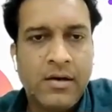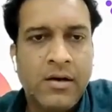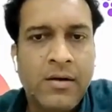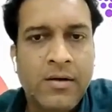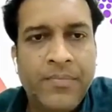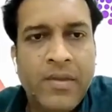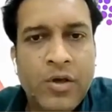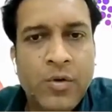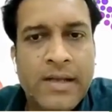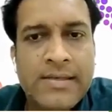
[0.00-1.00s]
Uh,
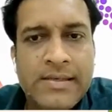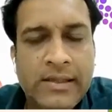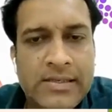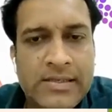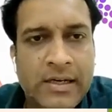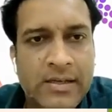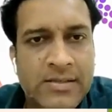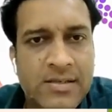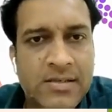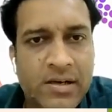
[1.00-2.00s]
you can see the
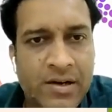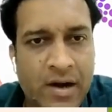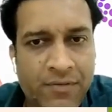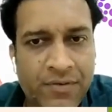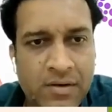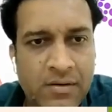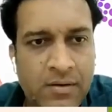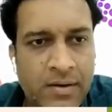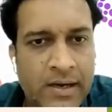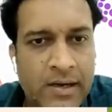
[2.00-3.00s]
status is draft
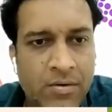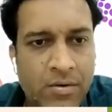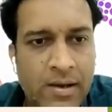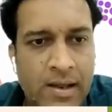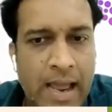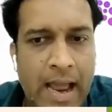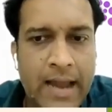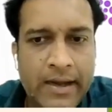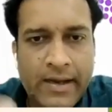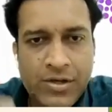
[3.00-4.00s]
right now,
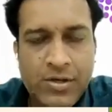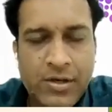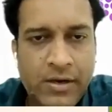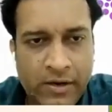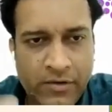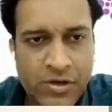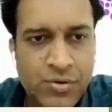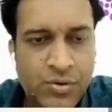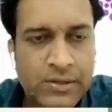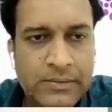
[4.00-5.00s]
and it will
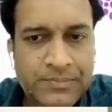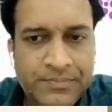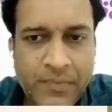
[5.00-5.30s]
show the